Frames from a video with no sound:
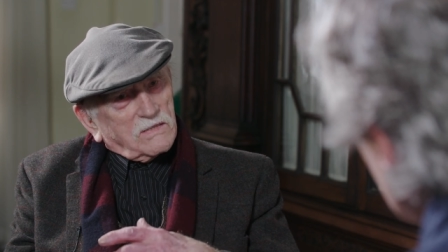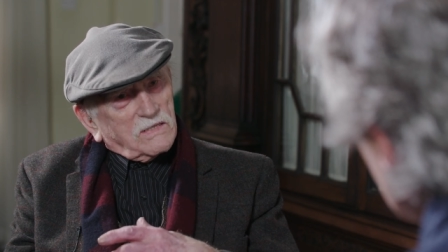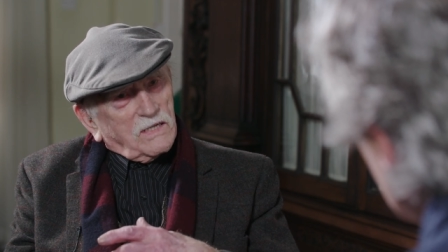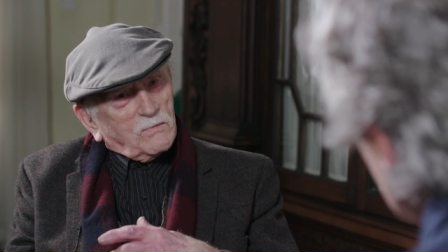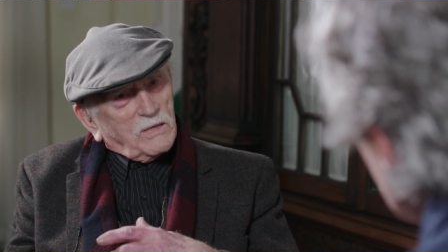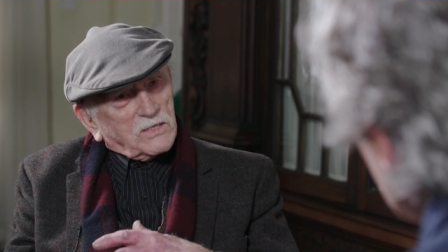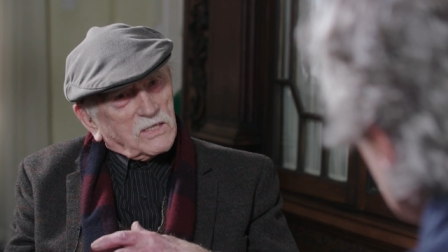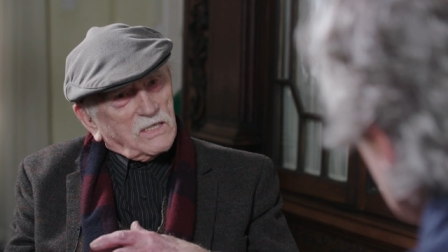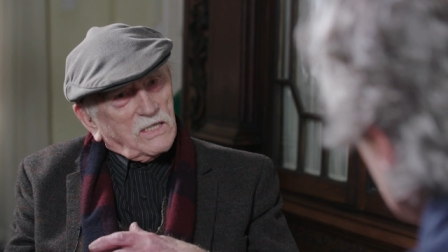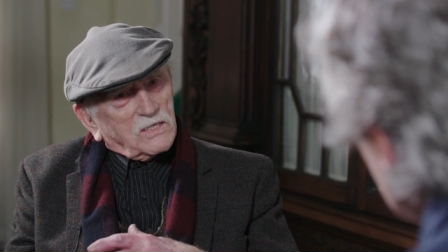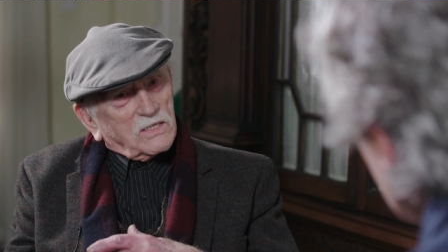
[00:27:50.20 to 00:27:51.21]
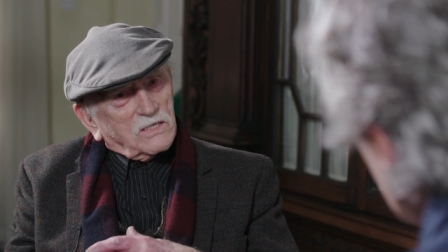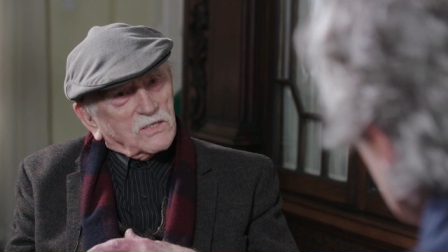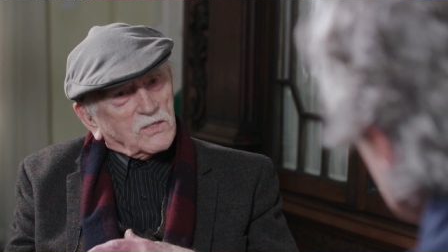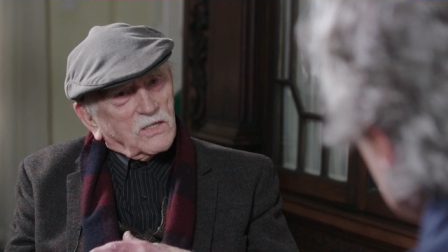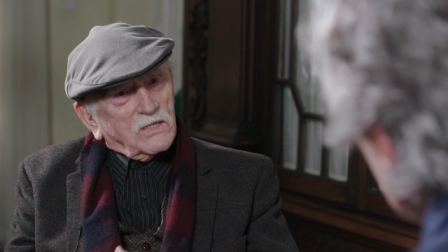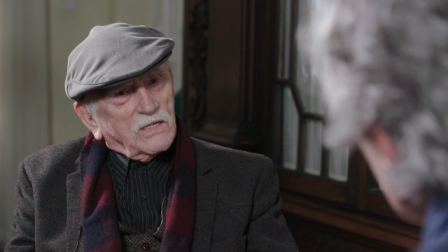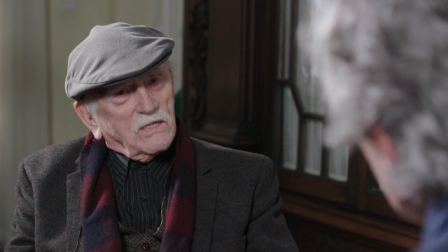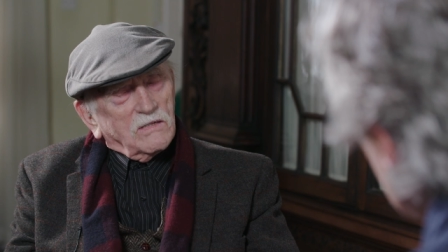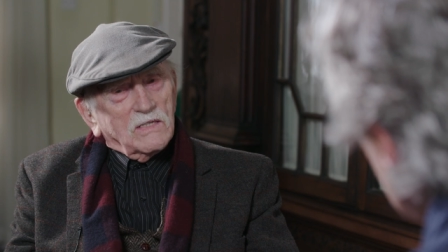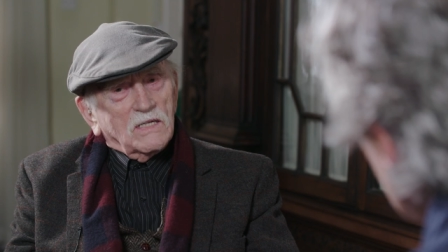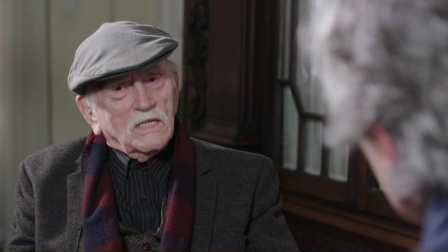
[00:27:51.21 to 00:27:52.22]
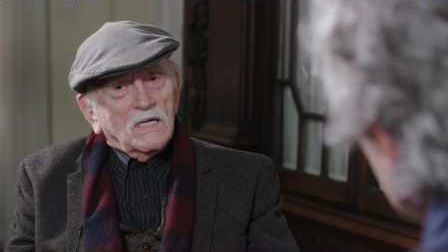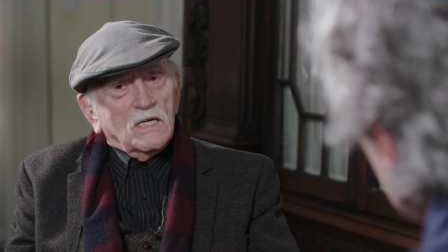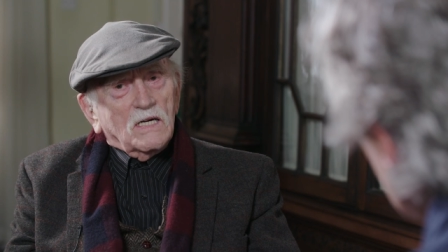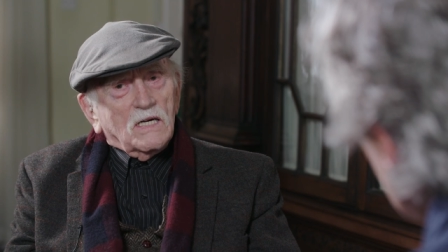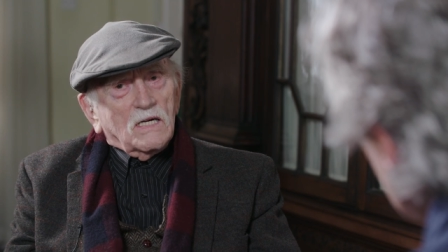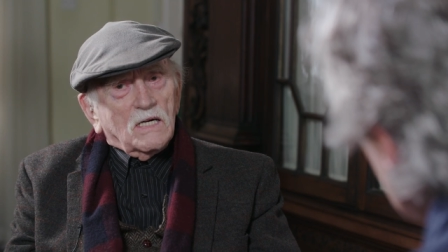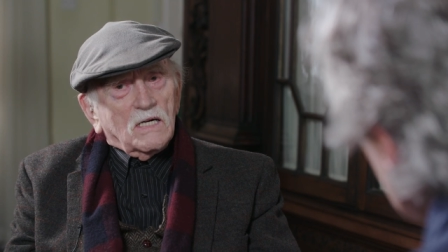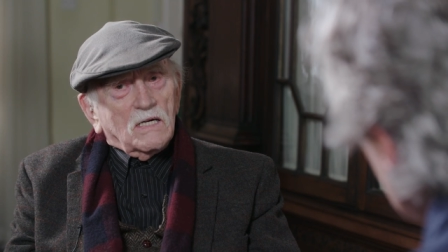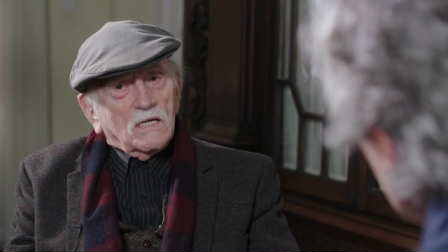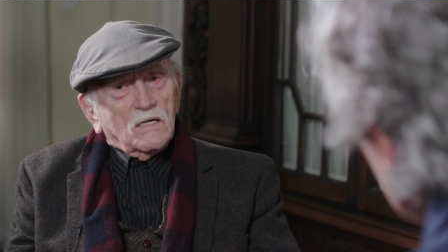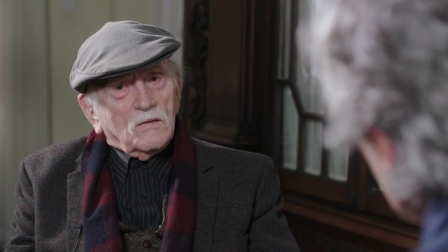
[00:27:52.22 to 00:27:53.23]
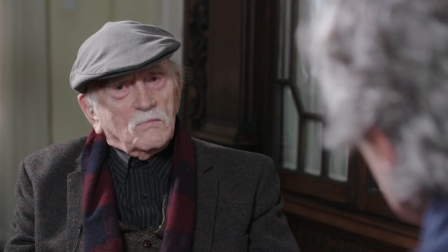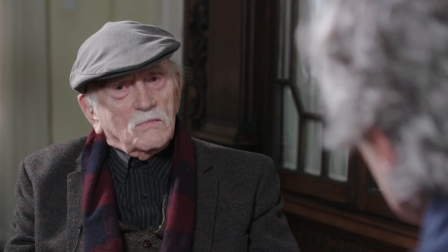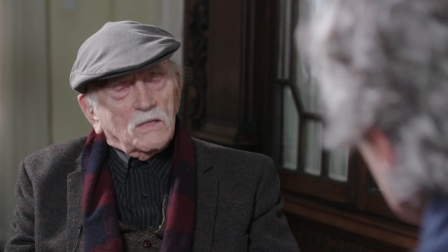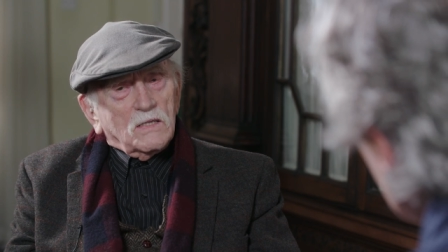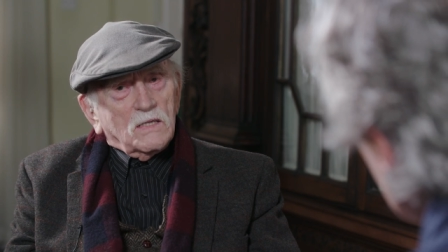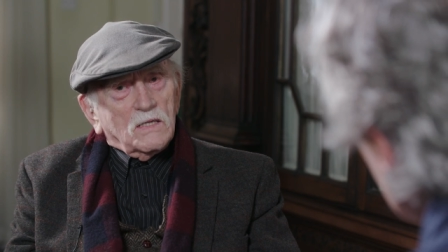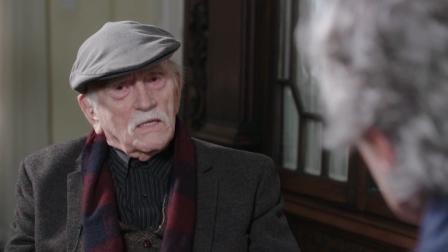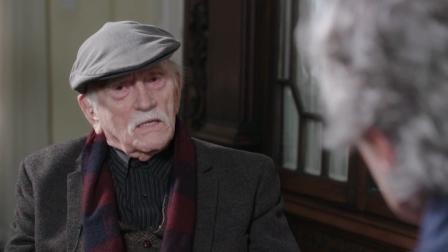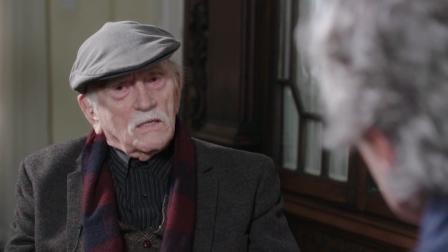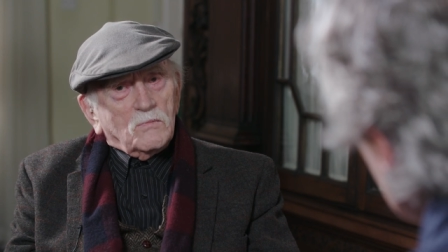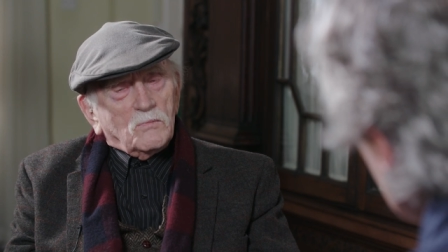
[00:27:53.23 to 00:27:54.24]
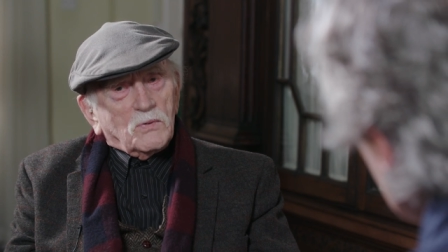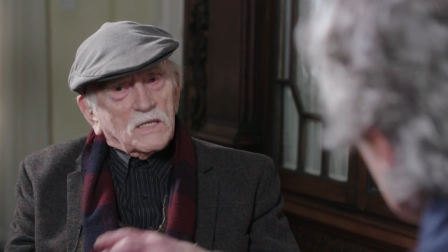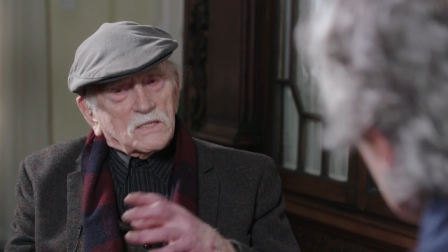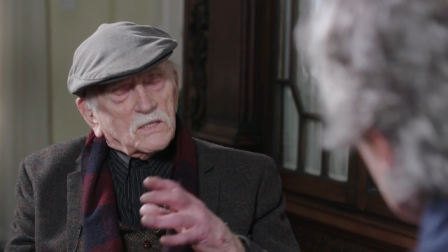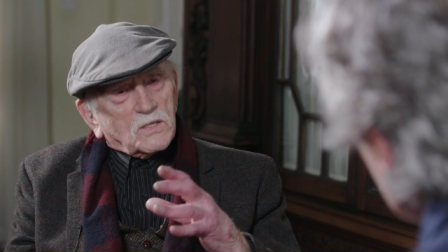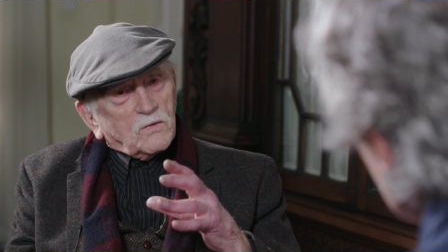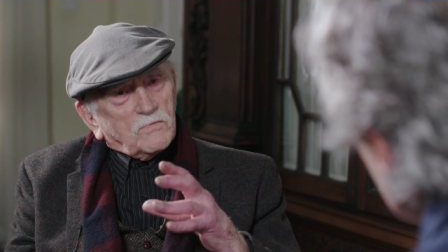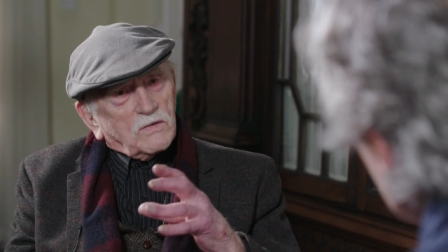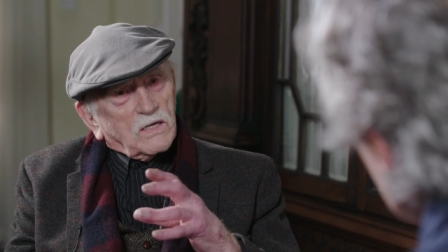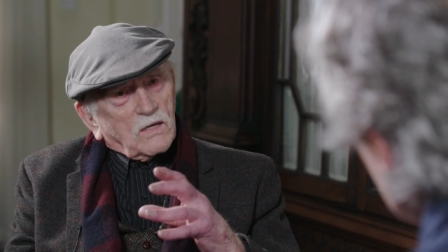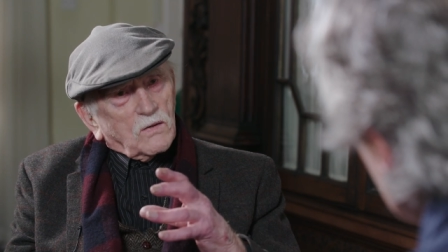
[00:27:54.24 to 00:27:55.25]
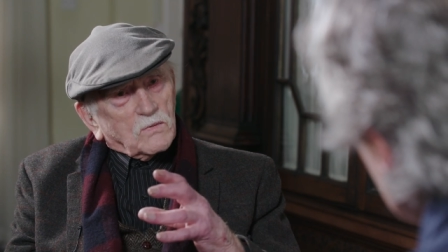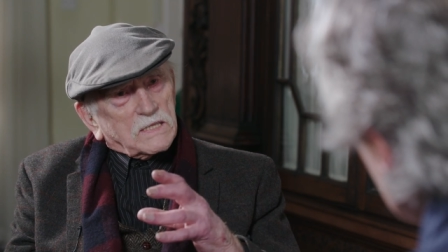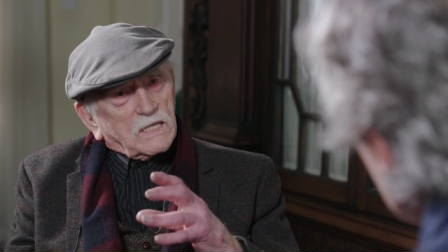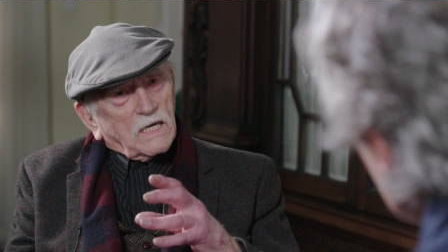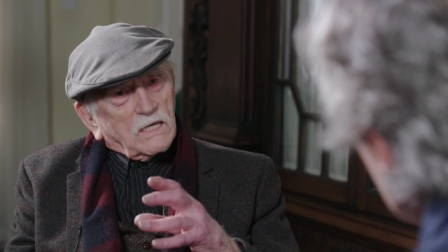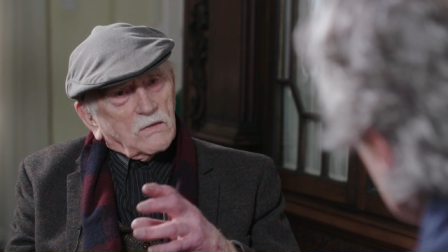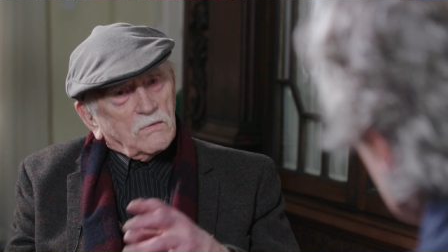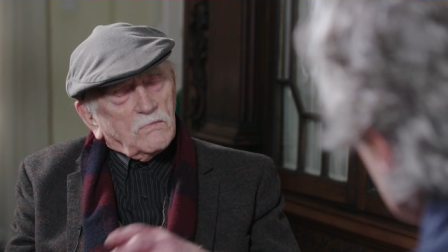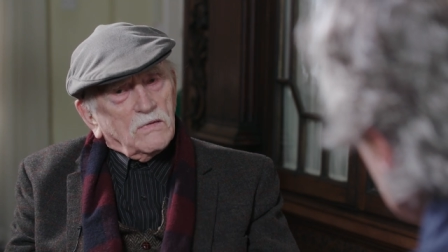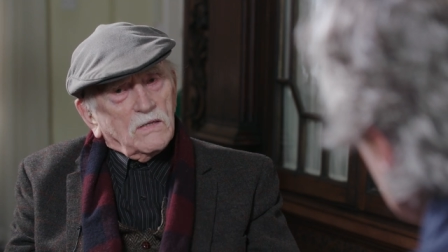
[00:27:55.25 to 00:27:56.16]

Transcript: the imagination's journey mm-hmm. um, um, brings the two very close together.